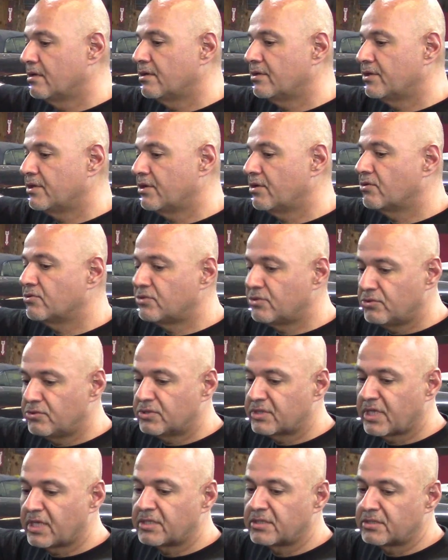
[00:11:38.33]
the O2
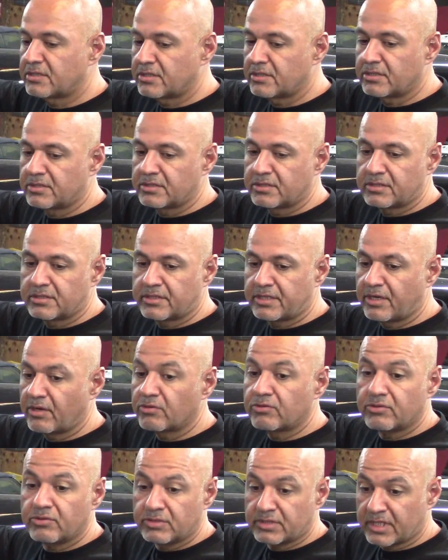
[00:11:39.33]
sensors. The
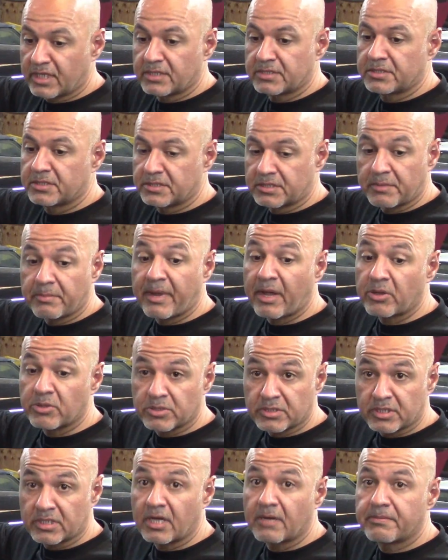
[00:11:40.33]
O2 sensors are
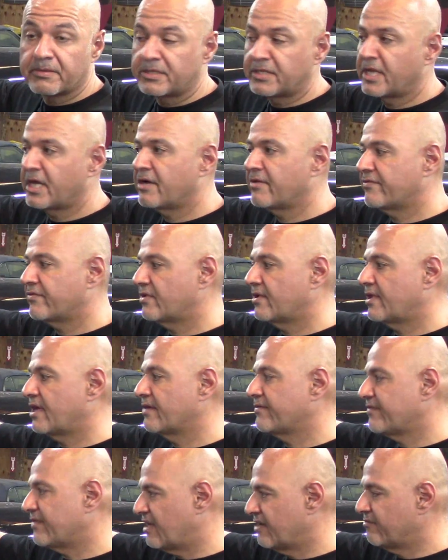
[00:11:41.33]
bouncing up and down for
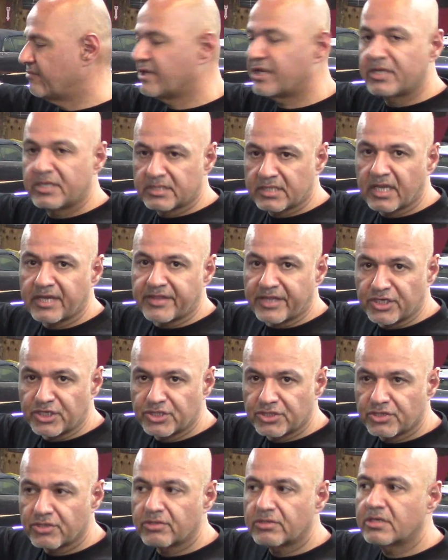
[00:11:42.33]
like 5 minutes, like they
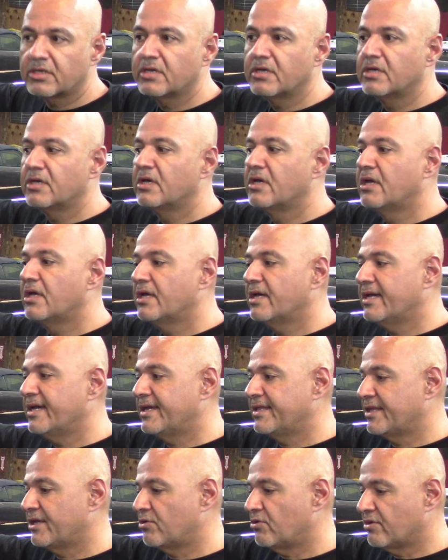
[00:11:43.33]
should,
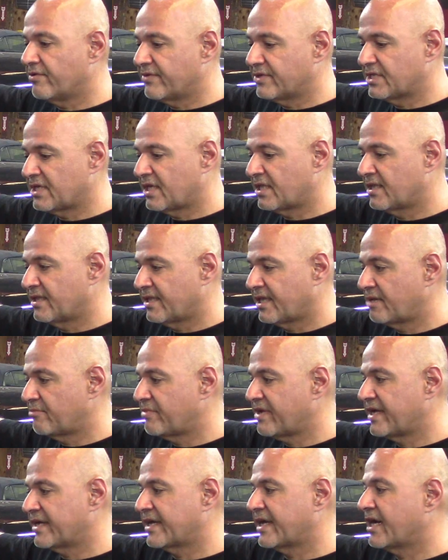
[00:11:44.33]
and then all of a sudden they
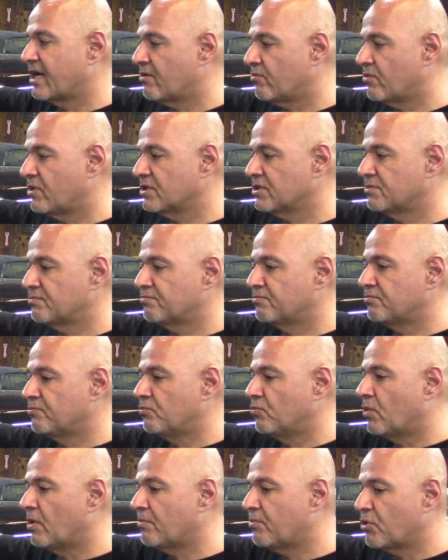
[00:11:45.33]
peg out
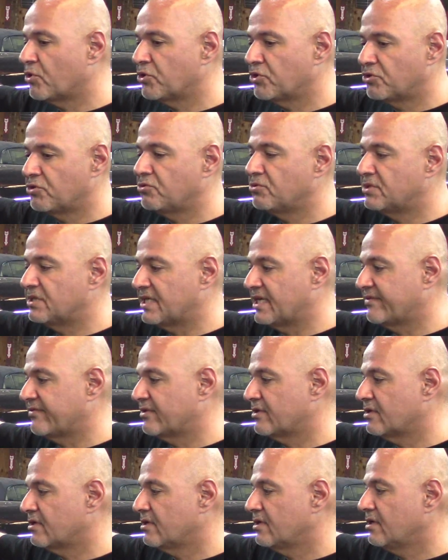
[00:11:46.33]

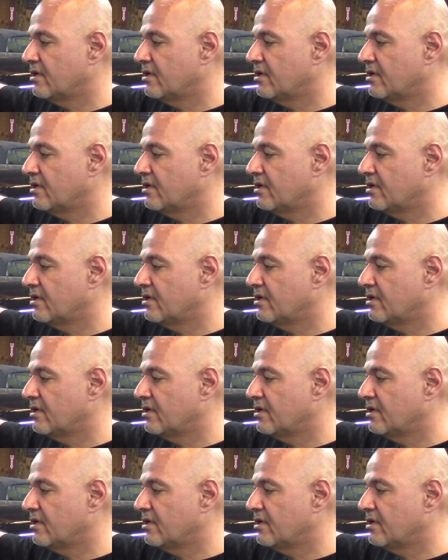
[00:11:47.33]
1.27.